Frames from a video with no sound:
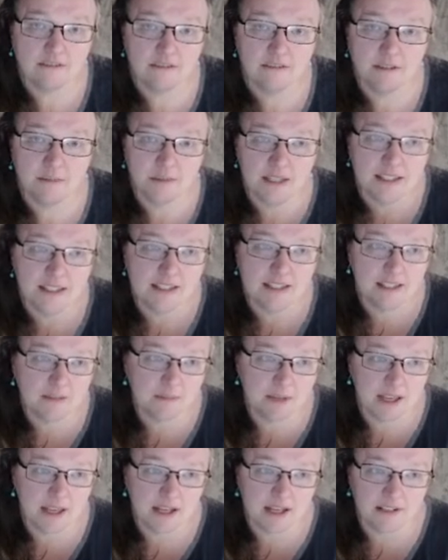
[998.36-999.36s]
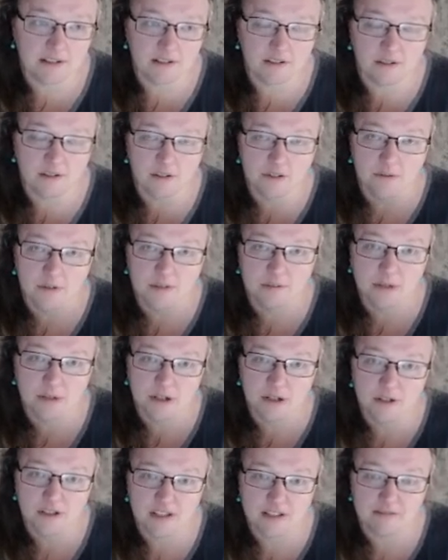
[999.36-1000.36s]
biggest impact on only one
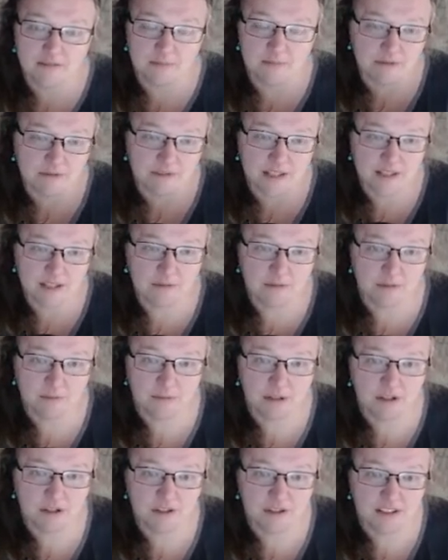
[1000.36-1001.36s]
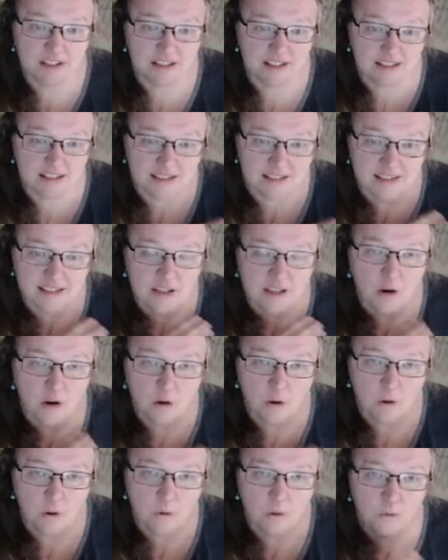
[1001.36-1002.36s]
person, but for that one person, it is the
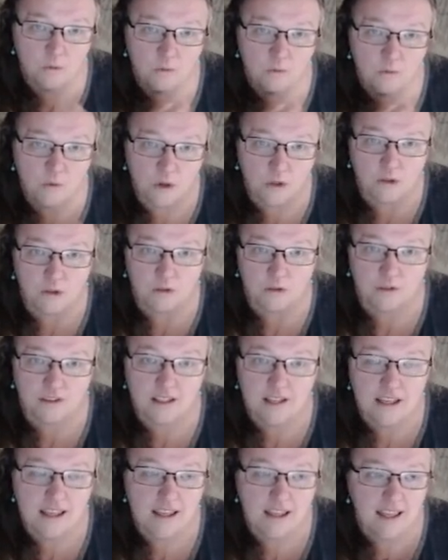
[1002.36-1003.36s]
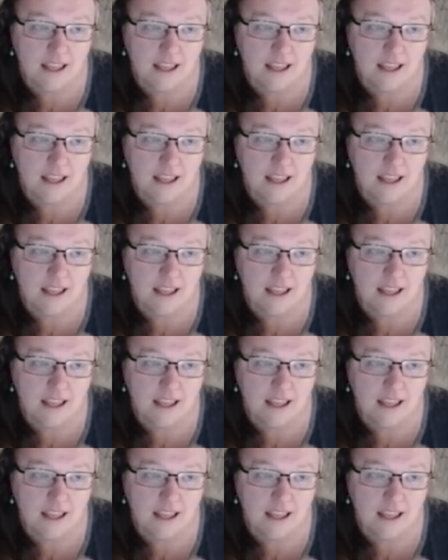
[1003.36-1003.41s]
whole world. And